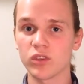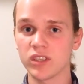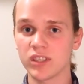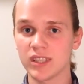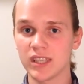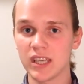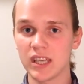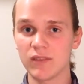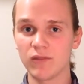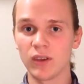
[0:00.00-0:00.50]

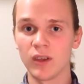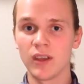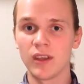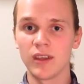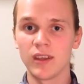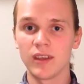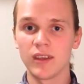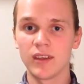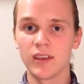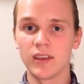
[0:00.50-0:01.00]
receive
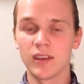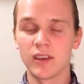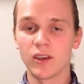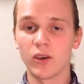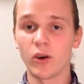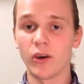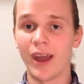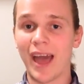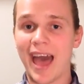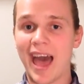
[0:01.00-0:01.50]

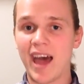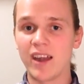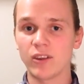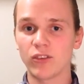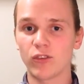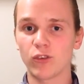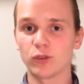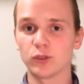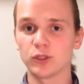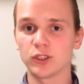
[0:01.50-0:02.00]
her
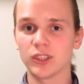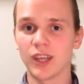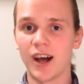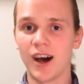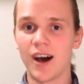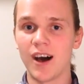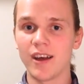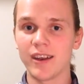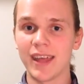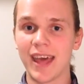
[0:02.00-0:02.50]
answers
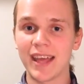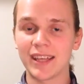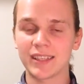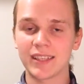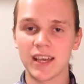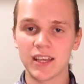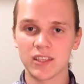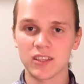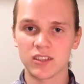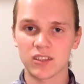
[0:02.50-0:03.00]
on a
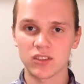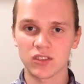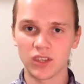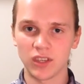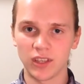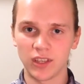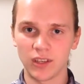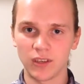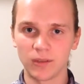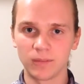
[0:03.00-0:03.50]
test
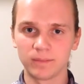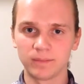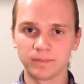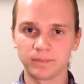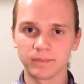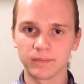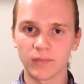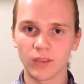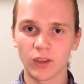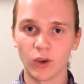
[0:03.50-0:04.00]
she did.
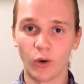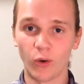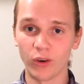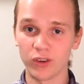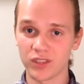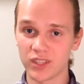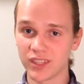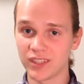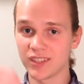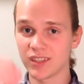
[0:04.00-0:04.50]
Or
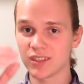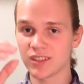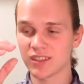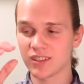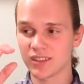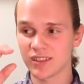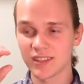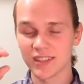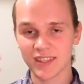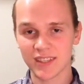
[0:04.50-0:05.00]
she
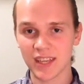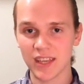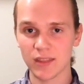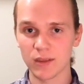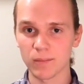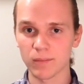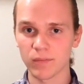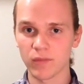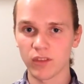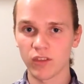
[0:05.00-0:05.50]
doesn't see
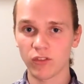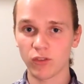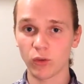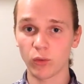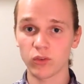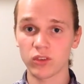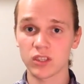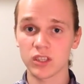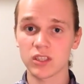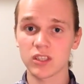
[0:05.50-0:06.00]
them,
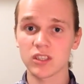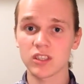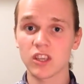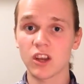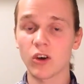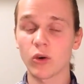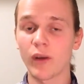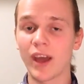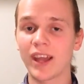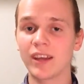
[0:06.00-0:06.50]
so she doesn't
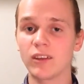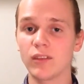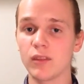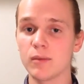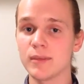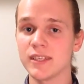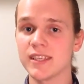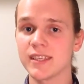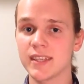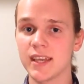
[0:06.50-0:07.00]
correct
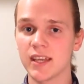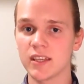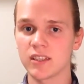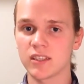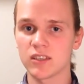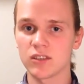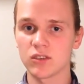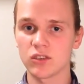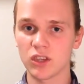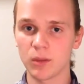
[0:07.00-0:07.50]
the
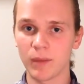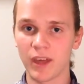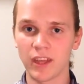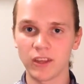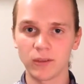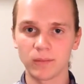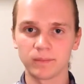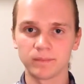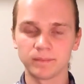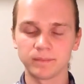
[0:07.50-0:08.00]
mistakes she
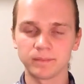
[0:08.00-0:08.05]
made.